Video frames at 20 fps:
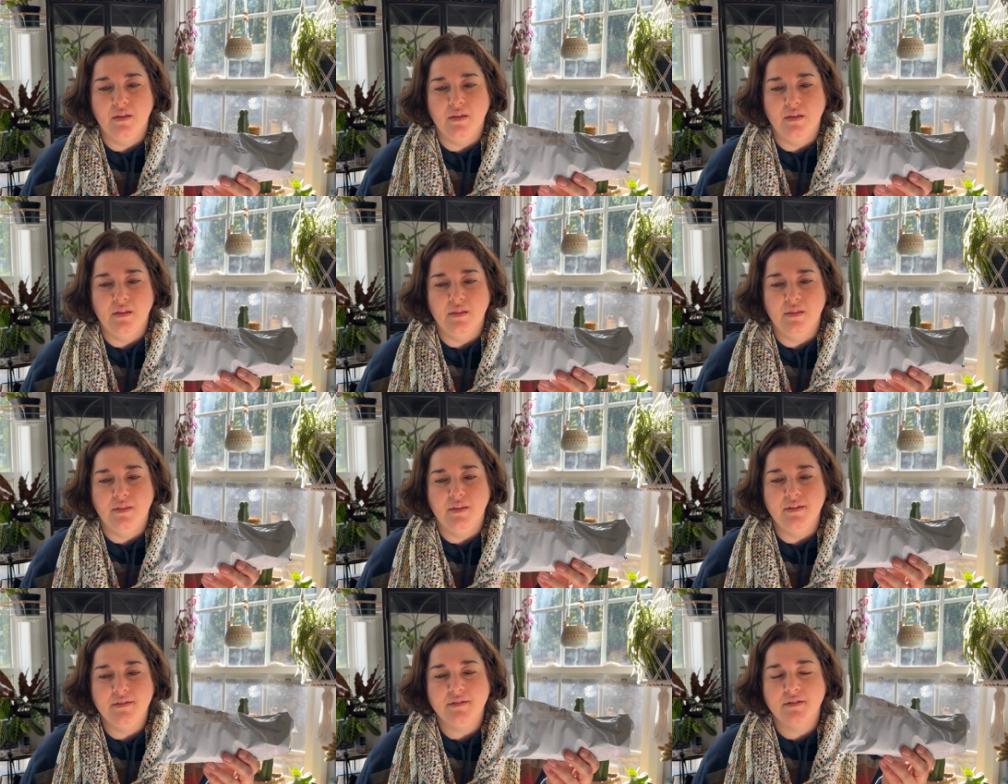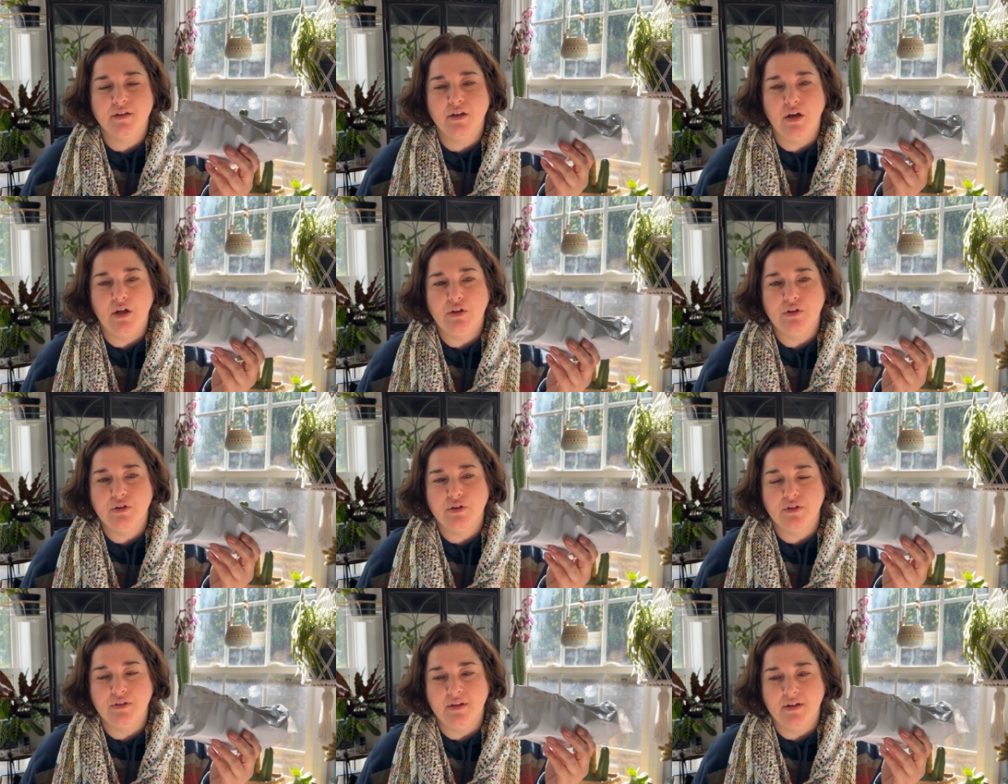This
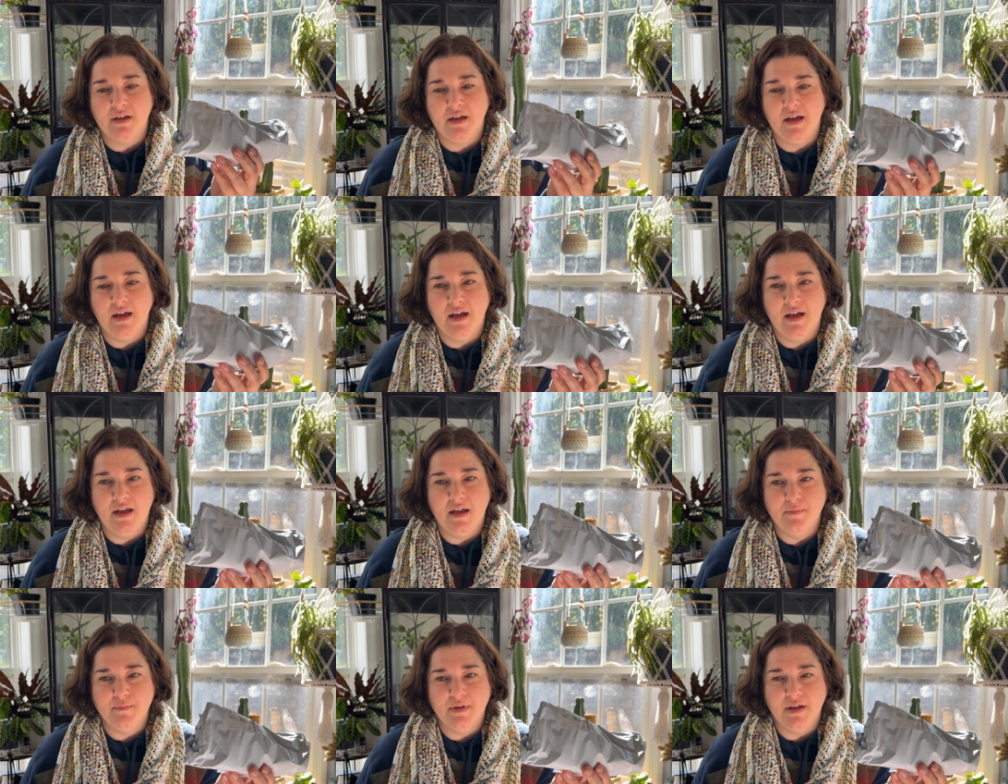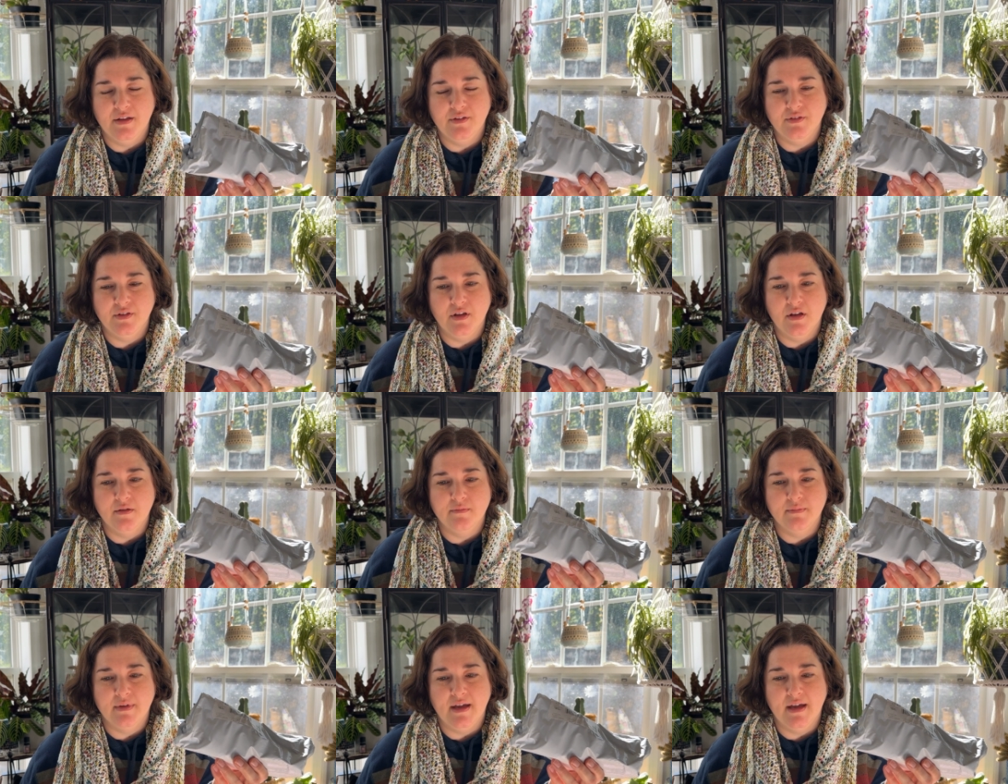color that I am about to
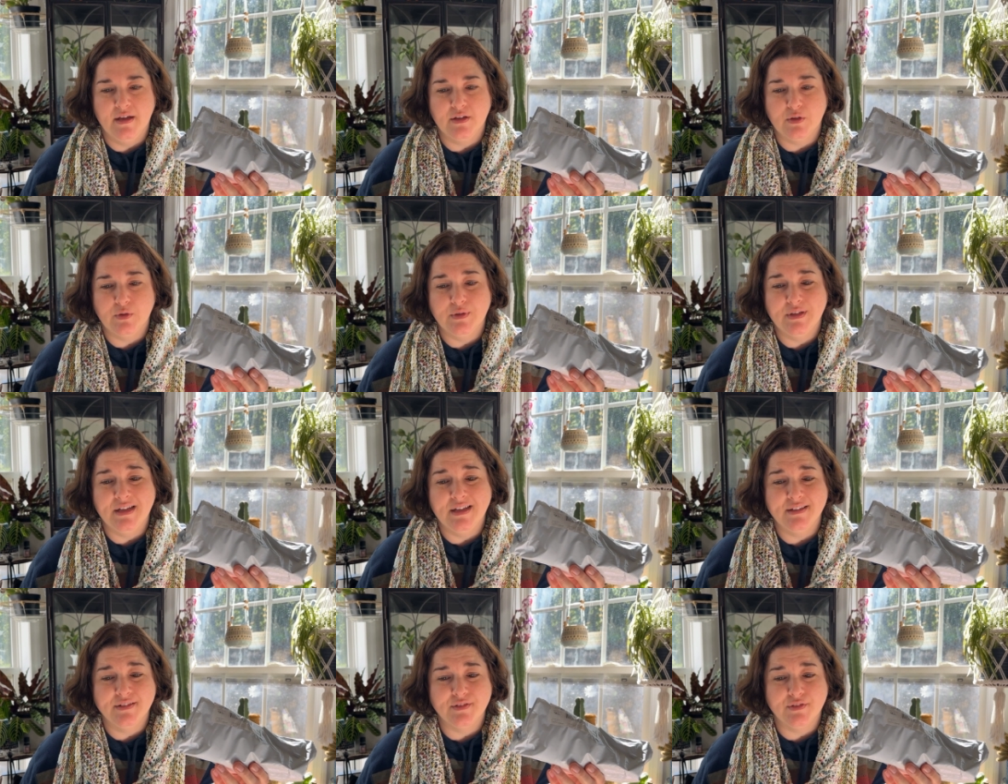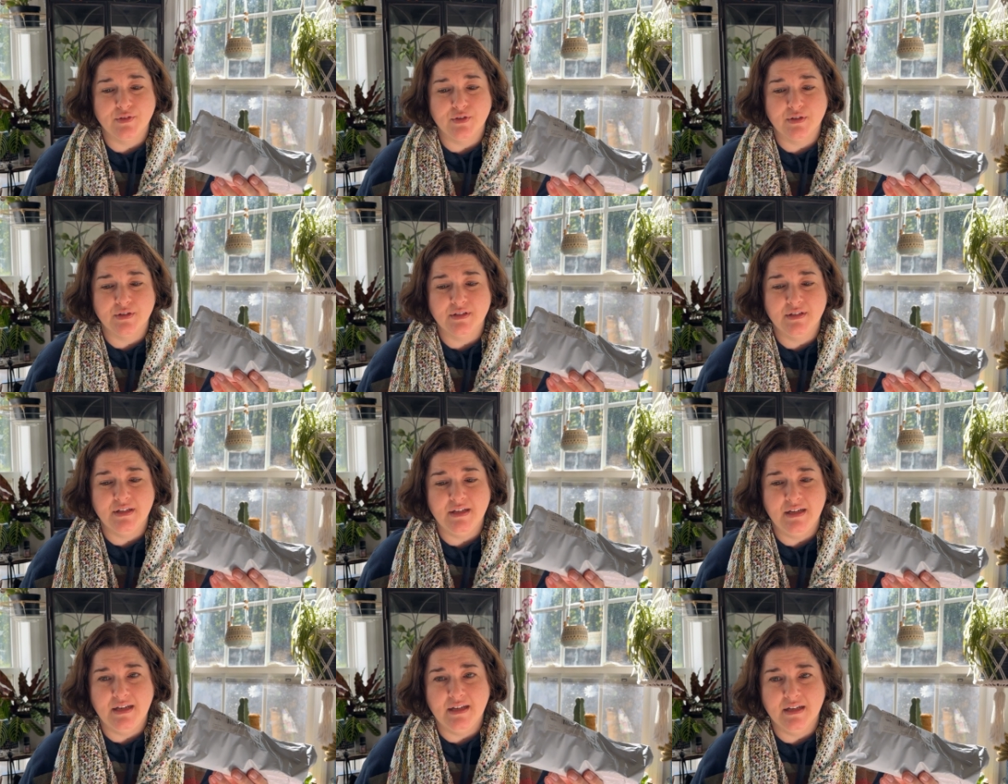unbag only has
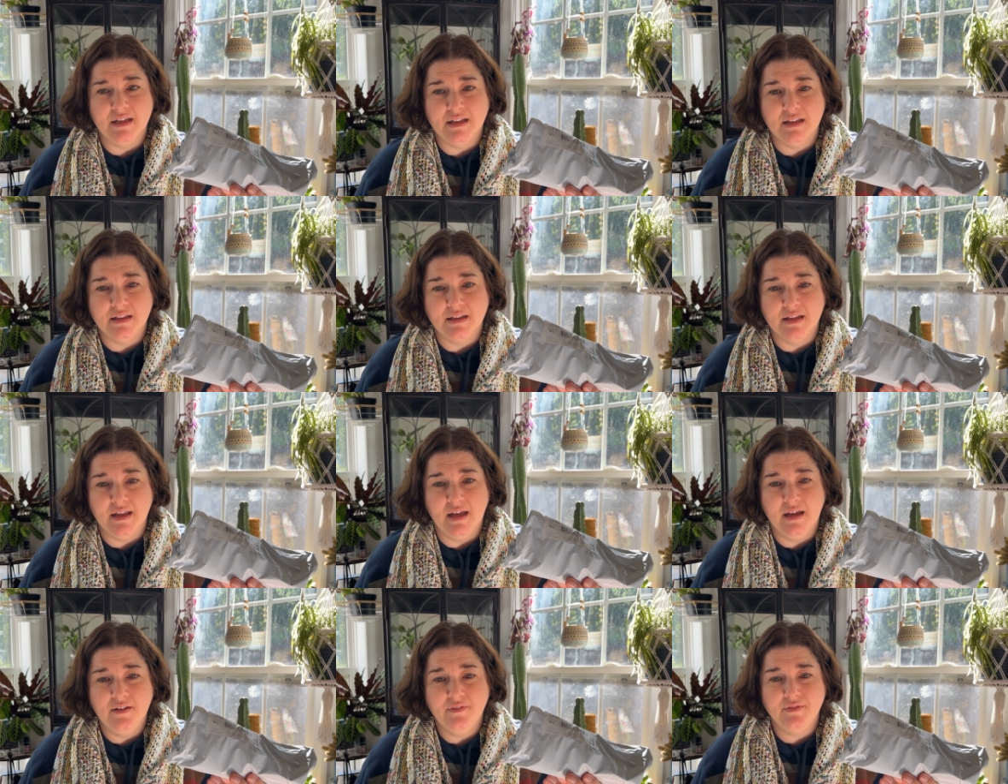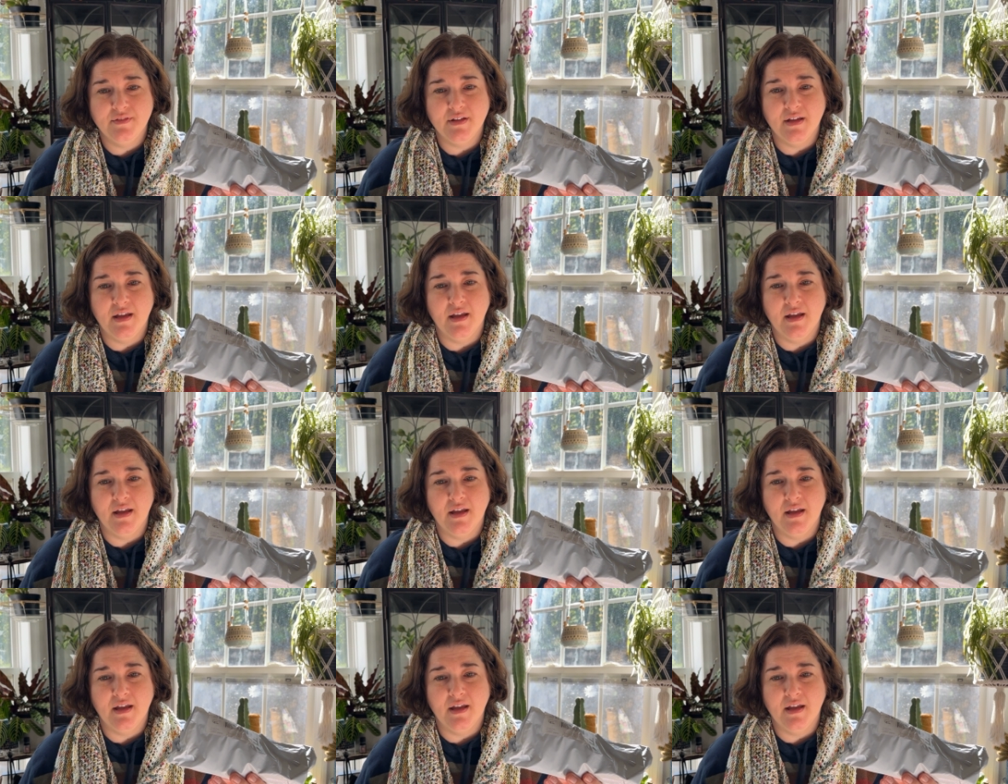13 left,